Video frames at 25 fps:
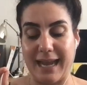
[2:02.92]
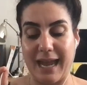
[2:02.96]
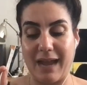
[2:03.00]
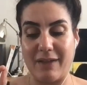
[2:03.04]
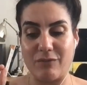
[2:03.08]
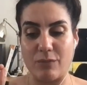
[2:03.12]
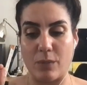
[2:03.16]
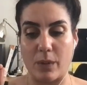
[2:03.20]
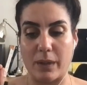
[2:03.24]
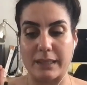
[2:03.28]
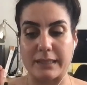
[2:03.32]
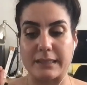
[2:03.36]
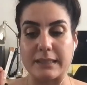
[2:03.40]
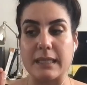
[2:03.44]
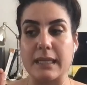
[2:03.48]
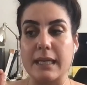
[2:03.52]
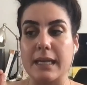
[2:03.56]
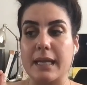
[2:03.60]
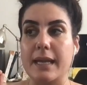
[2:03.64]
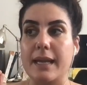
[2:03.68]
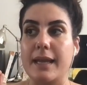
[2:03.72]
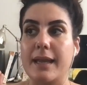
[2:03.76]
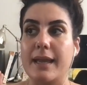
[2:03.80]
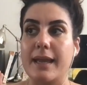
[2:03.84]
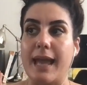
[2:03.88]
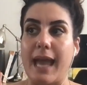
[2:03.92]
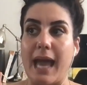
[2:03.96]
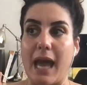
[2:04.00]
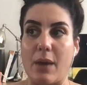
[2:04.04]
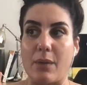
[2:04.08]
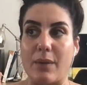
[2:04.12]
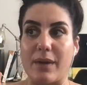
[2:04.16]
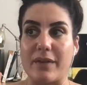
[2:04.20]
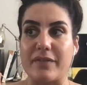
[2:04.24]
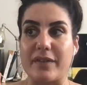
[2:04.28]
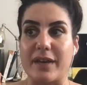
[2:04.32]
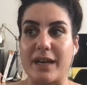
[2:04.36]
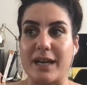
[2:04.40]
have one.
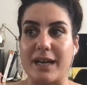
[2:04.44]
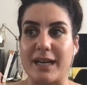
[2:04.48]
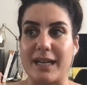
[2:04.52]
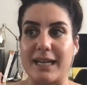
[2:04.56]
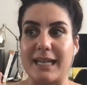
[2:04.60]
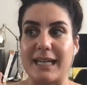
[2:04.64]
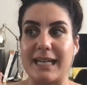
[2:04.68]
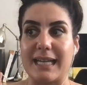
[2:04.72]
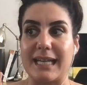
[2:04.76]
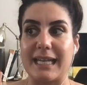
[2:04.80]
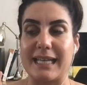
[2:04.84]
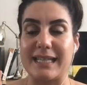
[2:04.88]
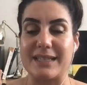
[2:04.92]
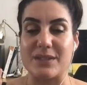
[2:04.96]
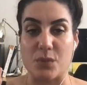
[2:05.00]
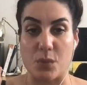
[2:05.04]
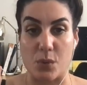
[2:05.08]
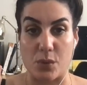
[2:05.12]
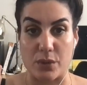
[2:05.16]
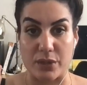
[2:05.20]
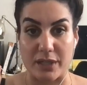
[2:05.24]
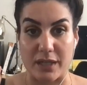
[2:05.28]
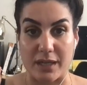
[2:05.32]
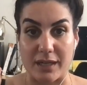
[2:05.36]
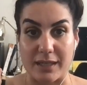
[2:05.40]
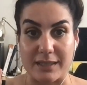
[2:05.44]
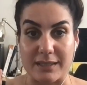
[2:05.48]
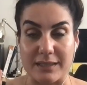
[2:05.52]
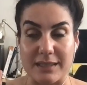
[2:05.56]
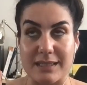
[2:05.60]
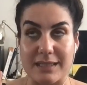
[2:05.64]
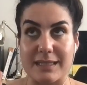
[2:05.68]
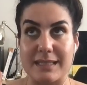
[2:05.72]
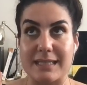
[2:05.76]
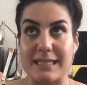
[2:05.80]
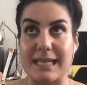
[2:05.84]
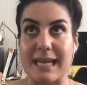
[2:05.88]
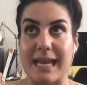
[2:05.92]
However, it's
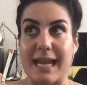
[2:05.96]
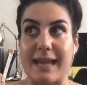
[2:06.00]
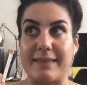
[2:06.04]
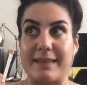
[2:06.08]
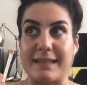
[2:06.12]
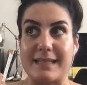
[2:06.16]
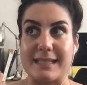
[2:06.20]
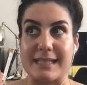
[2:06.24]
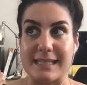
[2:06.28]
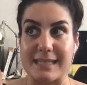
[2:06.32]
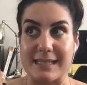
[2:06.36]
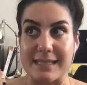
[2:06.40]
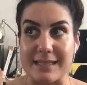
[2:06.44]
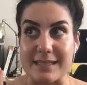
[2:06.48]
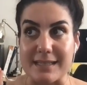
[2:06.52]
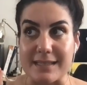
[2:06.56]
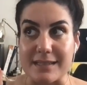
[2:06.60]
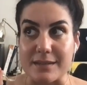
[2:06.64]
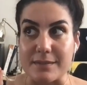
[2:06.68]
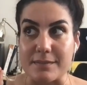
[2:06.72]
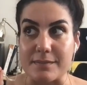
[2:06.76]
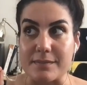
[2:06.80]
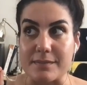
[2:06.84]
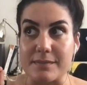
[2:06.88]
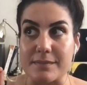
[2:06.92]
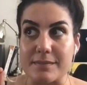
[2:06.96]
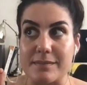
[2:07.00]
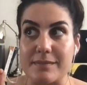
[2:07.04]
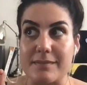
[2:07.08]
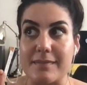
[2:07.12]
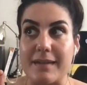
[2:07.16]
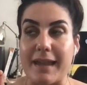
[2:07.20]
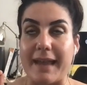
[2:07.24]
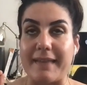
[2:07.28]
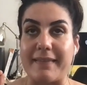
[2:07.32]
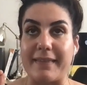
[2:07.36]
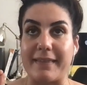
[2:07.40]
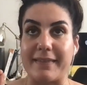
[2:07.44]
organized and there's a system,
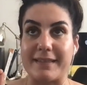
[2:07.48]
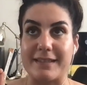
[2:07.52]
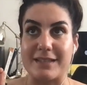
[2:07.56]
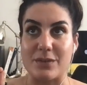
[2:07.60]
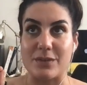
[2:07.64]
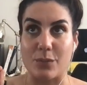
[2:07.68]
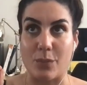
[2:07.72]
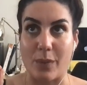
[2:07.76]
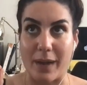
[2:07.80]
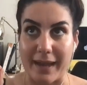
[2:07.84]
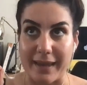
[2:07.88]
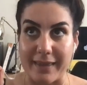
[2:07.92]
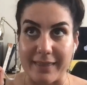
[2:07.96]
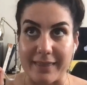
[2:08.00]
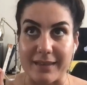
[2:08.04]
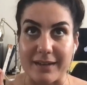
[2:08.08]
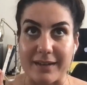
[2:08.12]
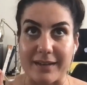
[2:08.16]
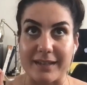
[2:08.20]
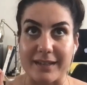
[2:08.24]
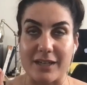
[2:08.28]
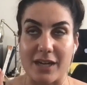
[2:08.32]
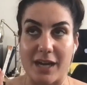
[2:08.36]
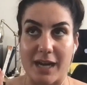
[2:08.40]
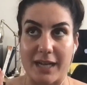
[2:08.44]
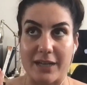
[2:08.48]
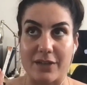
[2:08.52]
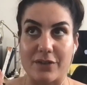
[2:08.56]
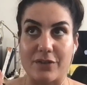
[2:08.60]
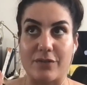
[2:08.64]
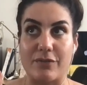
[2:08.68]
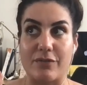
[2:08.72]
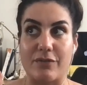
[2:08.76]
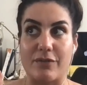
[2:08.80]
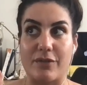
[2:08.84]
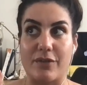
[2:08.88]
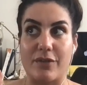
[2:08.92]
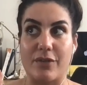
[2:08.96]
and then there's a way that I kind
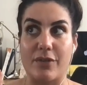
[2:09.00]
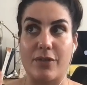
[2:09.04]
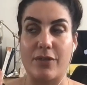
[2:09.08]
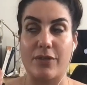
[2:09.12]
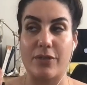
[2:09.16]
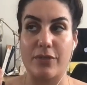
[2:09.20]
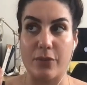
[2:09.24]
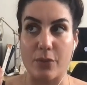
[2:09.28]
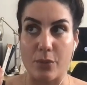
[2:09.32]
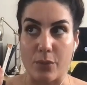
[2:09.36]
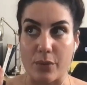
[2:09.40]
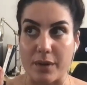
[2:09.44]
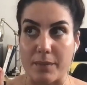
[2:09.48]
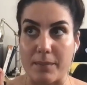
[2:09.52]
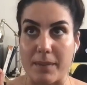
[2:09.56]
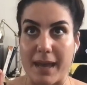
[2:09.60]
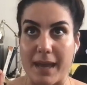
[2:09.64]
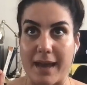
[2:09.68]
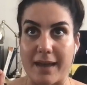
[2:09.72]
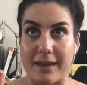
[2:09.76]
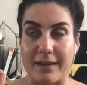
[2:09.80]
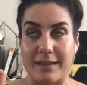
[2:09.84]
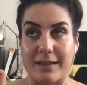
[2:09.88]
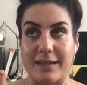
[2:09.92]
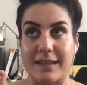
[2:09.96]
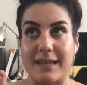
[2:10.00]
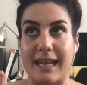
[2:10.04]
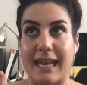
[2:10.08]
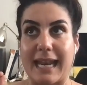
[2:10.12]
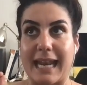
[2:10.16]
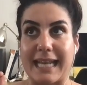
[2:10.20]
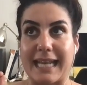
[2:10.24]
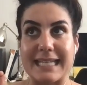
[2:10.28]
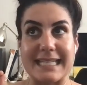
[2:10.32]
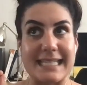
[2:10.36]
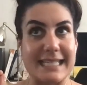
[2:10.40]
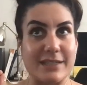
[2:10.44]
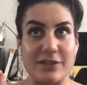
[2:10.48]
of thought about it, and
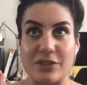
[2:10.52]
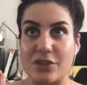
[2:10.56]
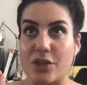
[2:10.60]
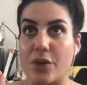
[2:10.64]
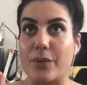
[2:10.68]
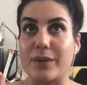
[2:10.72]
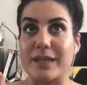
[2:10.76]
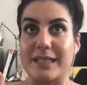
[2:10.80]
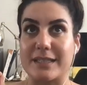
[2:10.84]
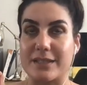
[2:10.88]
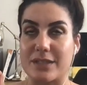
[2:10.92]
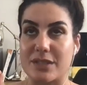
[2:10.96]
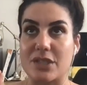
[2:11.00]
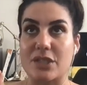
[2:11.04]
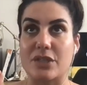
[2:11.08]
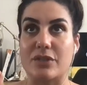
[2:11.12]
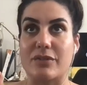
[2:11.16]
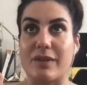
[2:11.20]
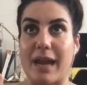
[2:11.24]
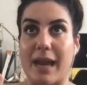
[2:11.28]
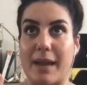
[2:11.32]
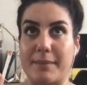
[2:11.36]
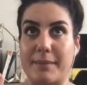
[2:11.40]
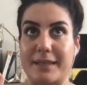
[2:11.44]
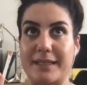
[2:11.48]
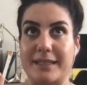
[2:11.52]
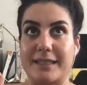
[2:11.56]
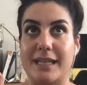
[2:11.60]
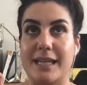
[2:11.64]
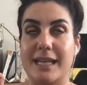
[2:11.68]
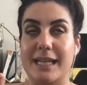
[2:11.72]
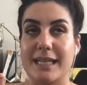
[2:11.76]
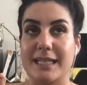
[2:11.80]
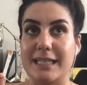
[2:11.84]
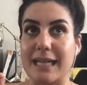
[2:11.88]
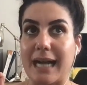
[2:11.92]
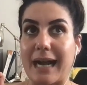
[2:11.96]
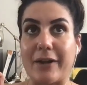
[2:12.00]
I didn't go on Instagram and
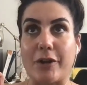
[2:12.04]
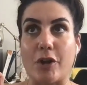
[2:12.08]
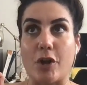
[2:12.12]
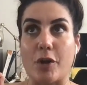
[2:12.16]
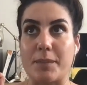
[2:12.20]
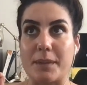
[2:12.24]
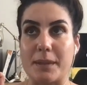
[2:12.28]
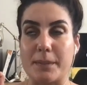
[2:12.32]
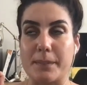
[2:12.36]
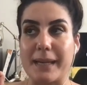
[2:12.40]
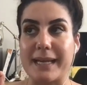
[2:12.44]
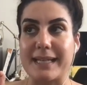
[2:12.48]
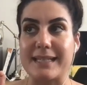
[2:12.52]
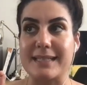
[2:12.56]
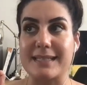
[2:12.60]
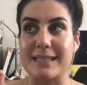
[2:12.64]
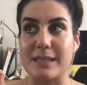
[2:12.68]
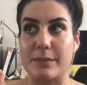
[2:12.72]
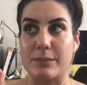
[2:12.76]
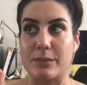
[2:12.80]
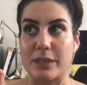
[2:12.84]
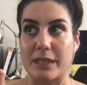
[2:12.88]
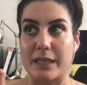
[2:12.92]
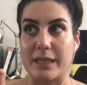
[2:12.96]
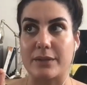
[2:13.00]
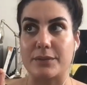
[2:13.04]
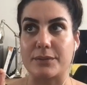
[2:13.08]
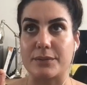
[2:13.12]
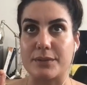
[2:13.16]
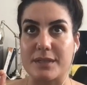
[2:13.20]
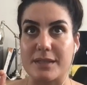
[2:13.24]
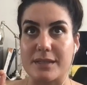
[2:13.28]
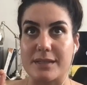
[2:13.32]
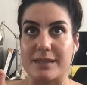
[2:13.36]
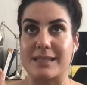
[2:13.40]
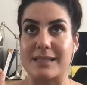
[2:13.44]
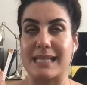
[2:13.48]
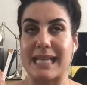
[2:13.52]
cut copy paste someone
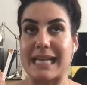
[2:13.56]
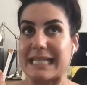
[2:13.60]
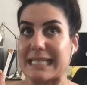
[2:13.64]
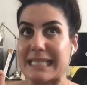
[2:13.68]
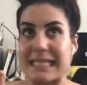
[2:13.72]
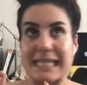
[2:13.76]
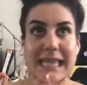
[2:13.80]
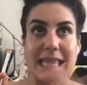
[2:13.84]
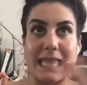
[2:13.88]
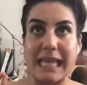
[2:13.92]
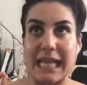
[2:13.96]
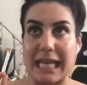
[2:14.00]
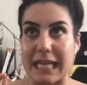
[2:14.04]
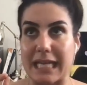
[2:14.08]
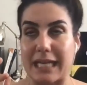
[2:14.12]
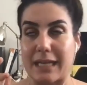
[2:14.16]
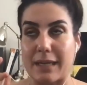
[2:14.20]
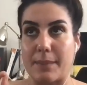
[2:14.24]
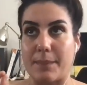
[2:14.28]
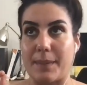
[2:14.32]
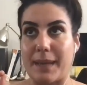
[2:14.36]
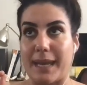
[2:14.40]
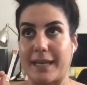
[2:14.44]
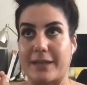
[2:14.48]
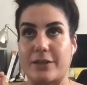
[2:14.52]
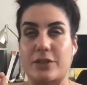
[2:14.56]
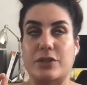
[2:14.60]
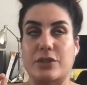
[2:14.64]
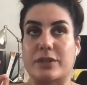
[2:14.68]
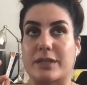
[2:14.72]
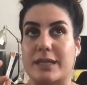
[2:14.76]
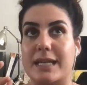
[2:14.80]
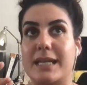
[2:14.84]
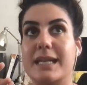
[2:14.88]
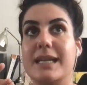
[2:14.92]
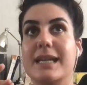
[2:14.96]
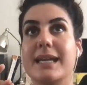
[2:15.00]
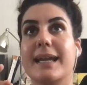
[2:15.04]
else's aesthetic
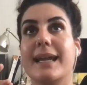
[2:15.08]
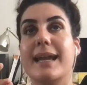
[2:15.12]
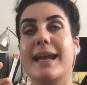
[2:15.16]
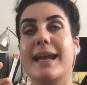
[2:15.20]
pantry.